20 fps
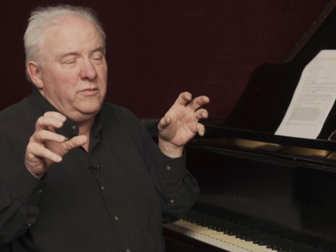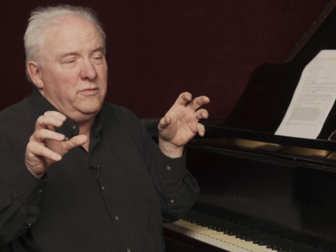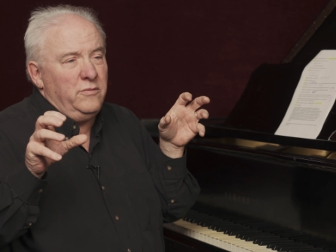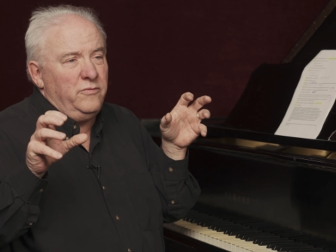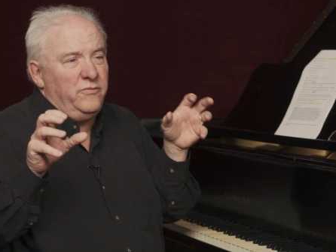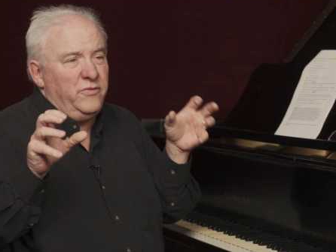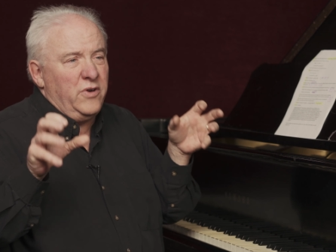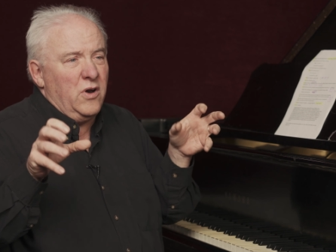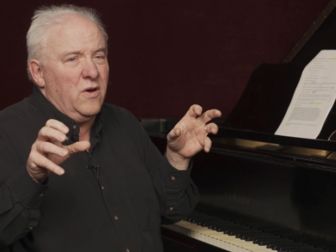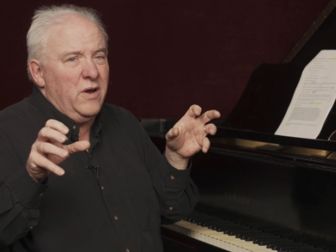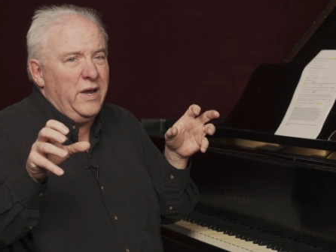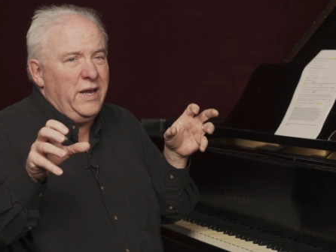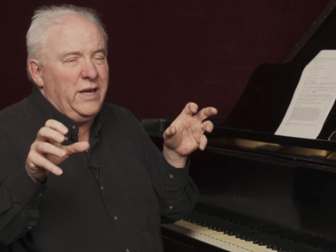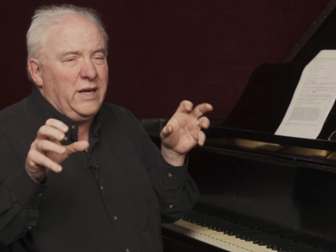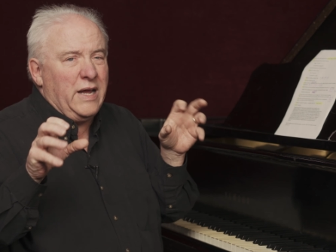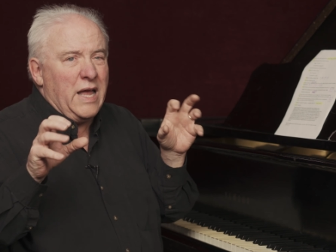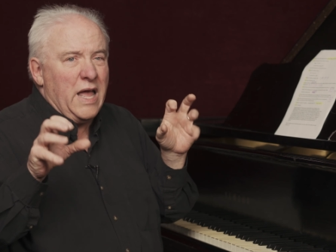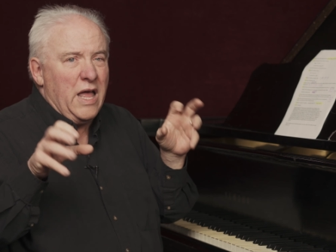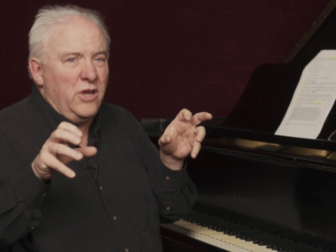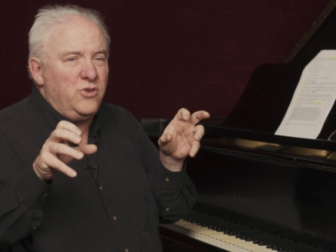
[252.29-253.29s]
very
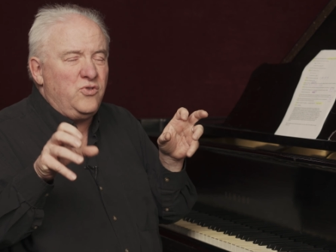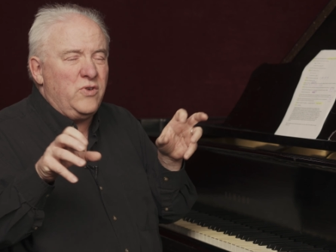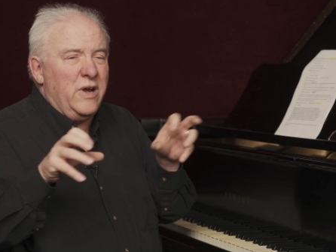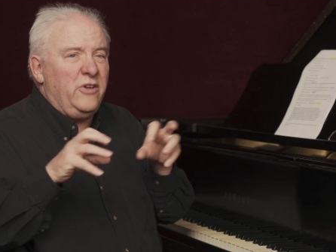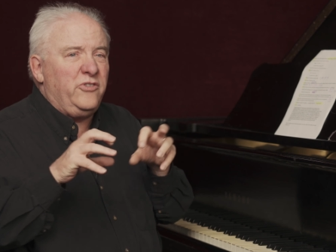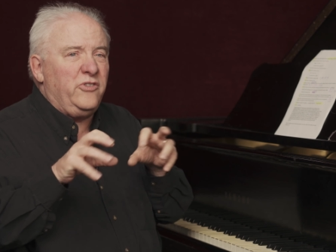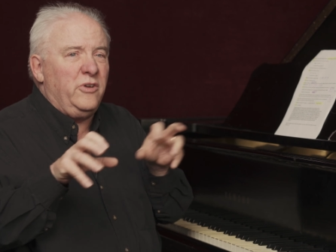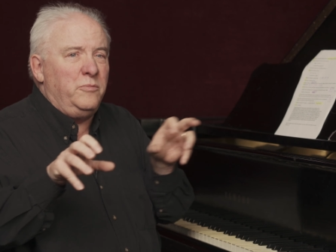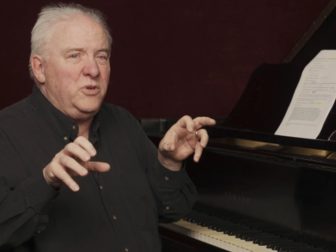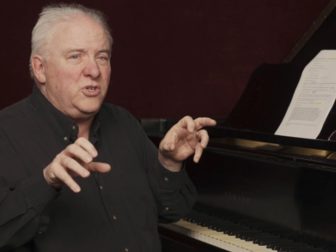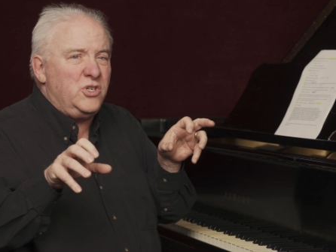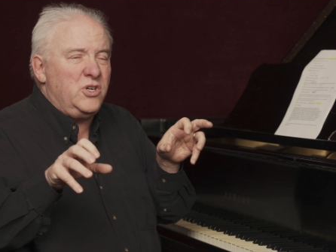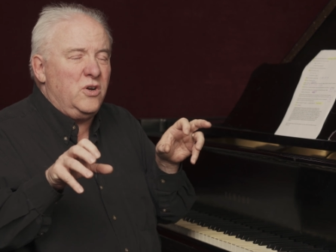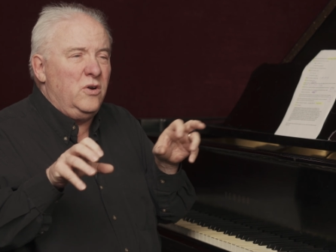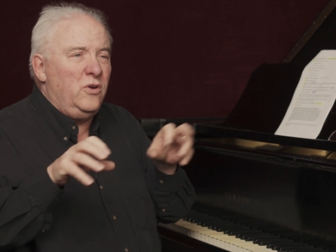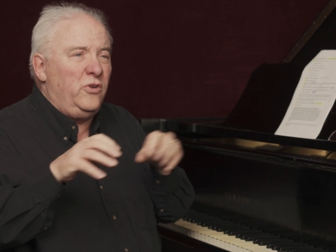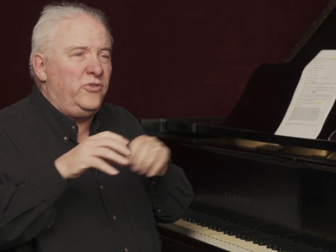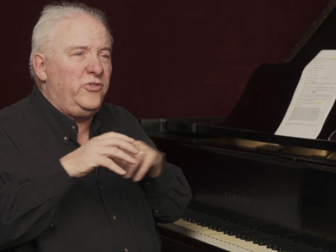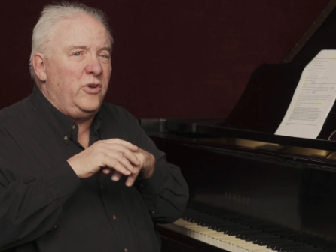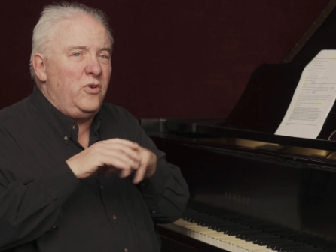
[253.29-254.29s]
contrasting
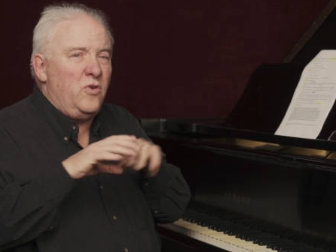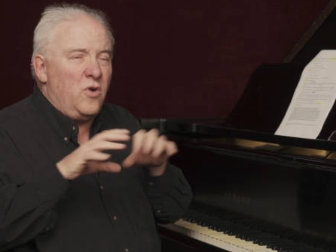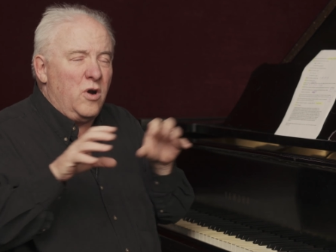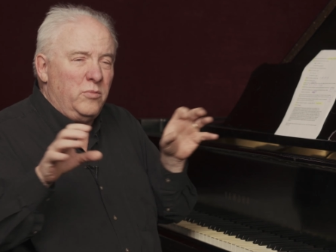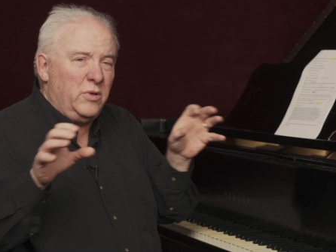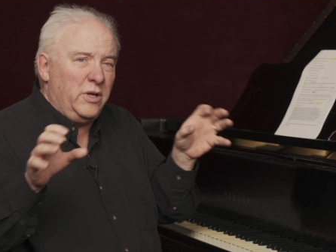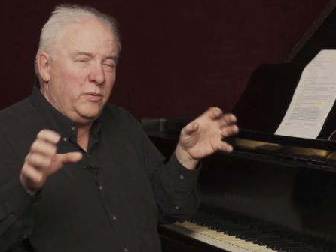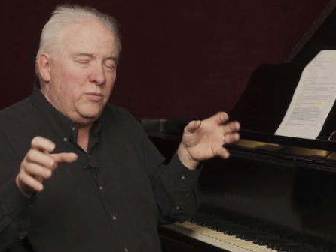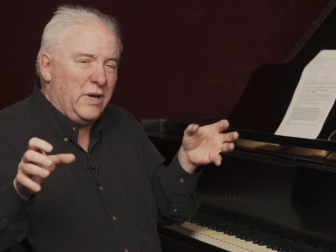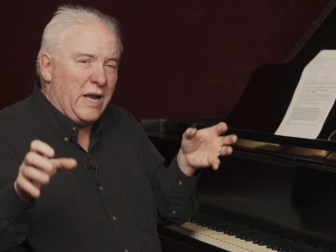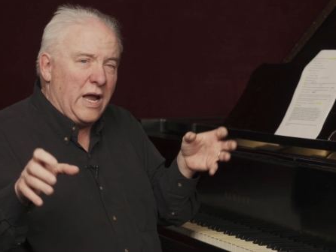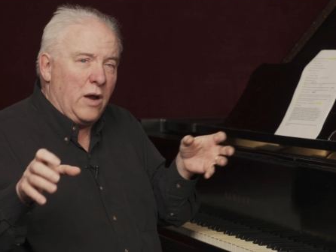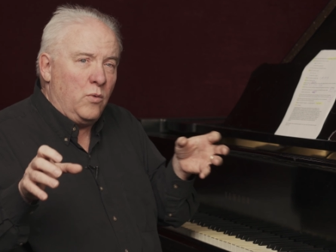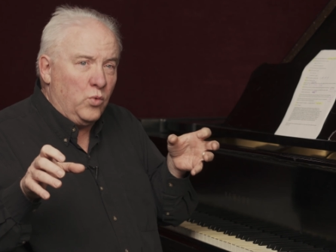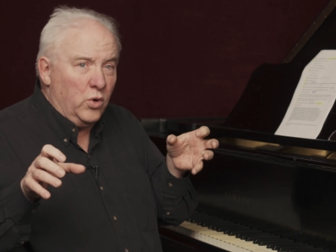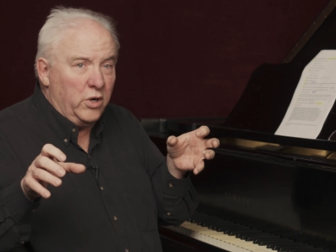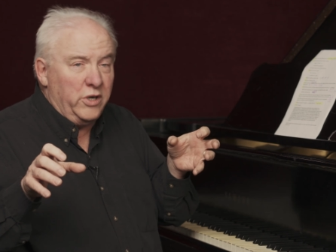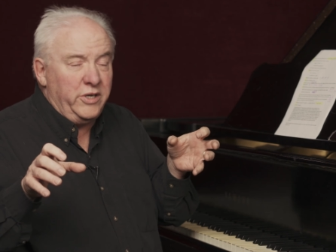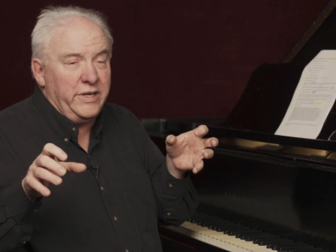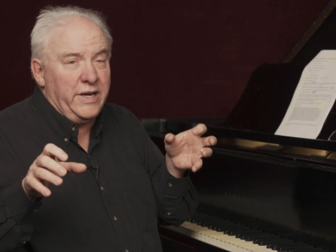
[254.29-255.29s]
materials that normally would not
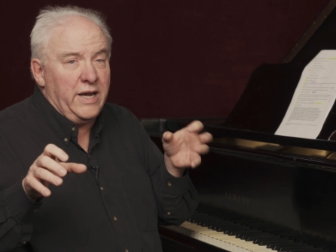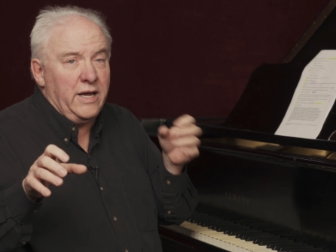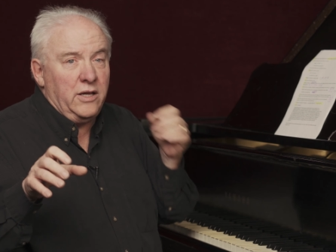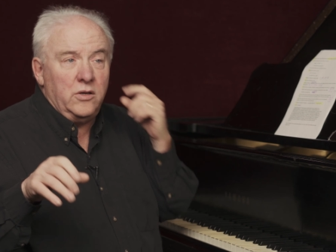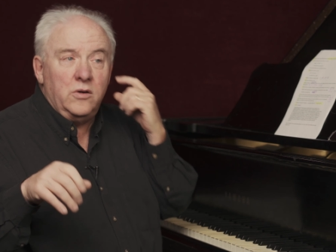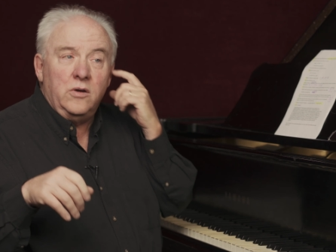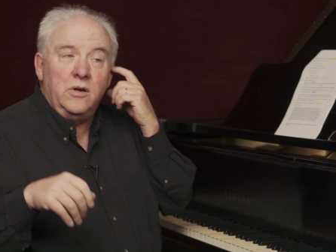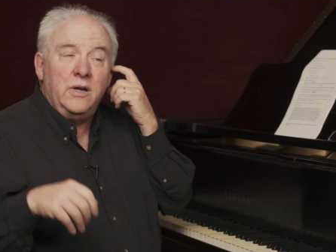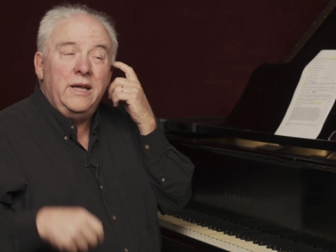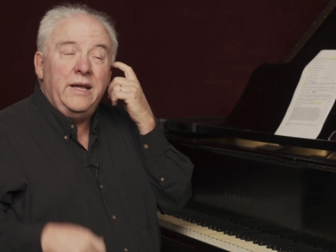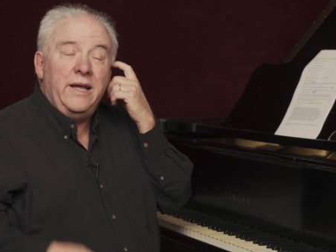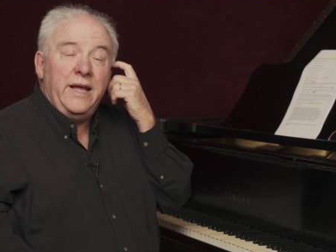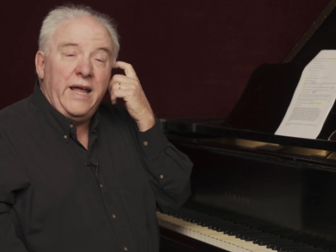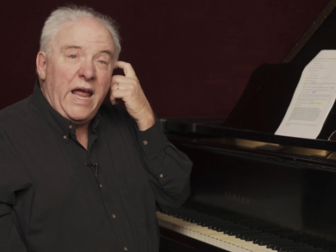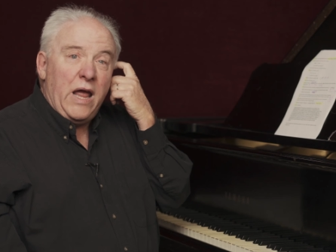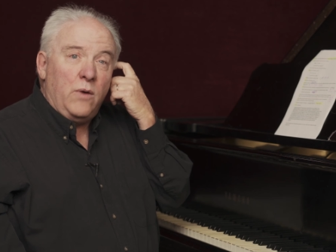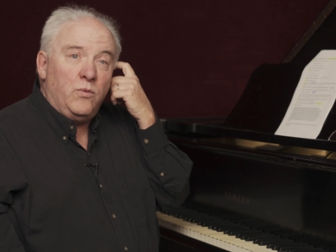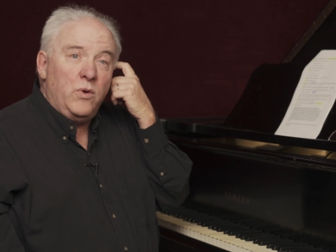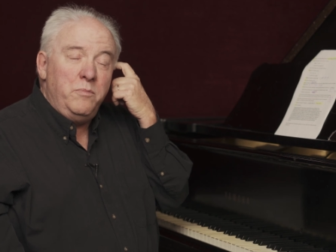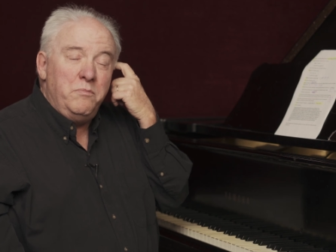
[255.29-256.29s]
work together,
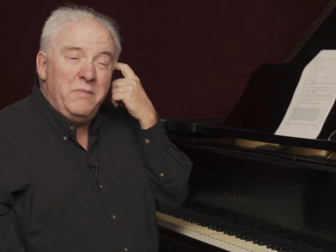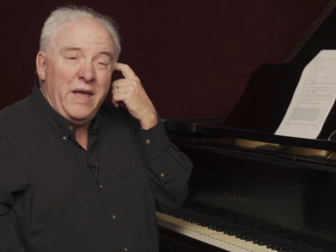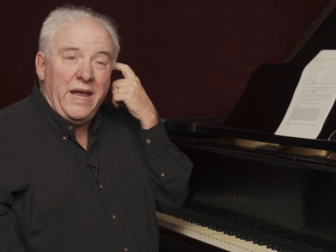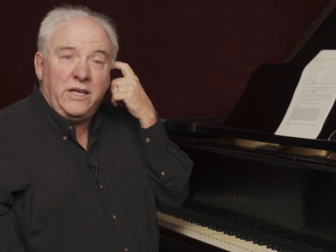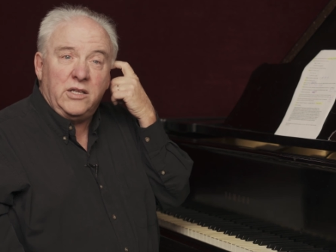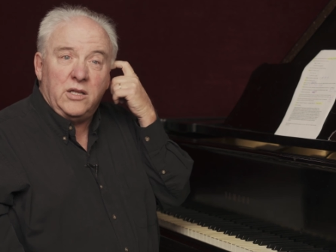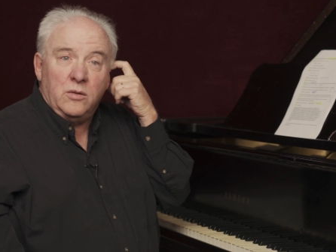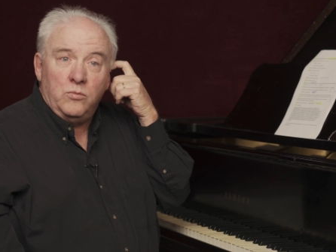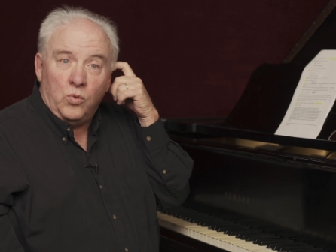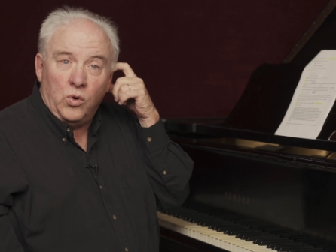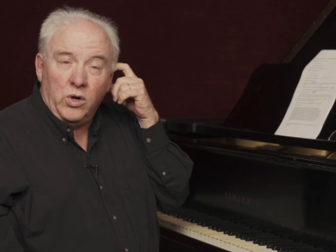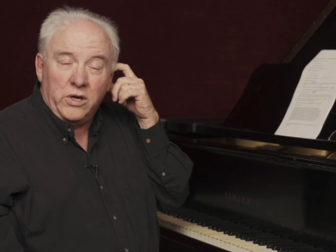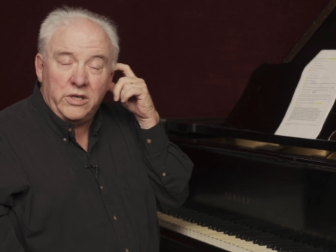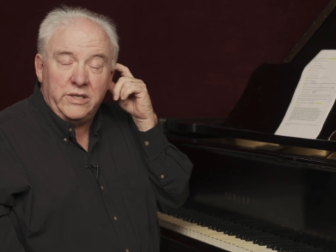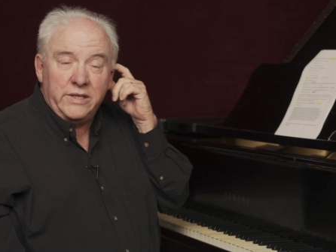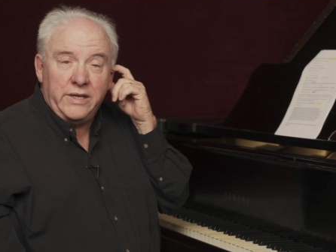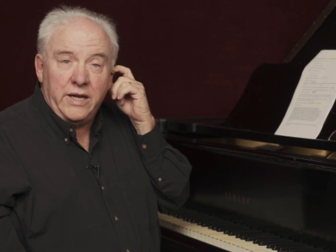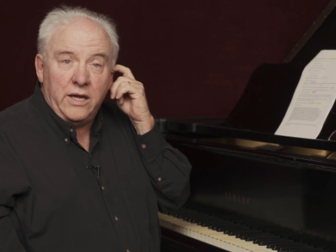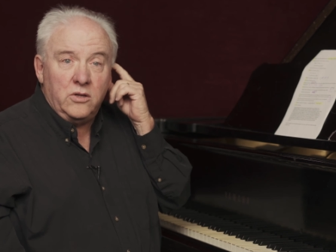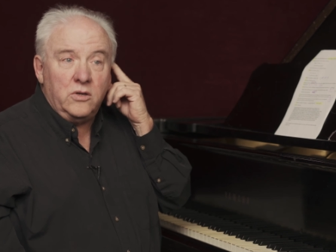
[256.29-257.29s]
and we make them work
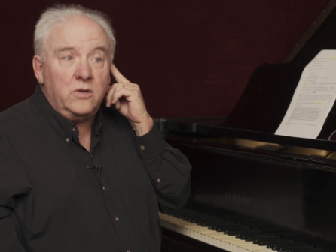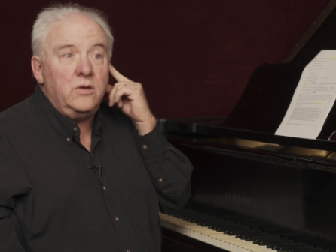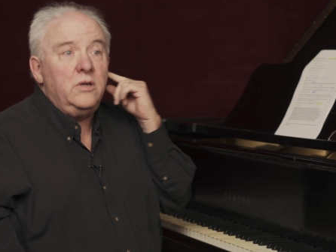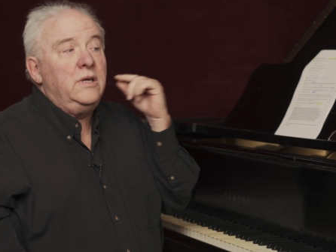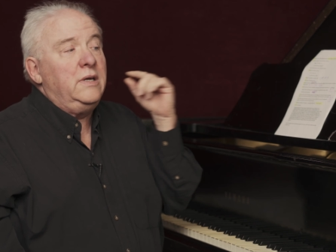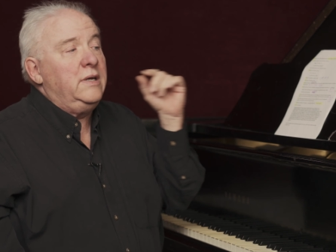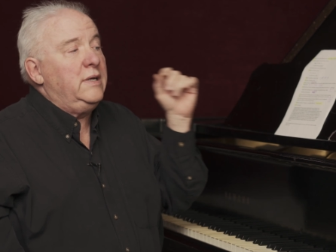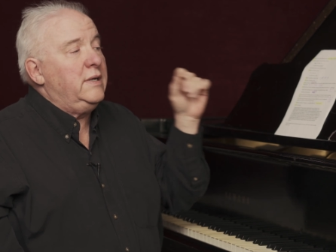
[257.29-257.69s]
together.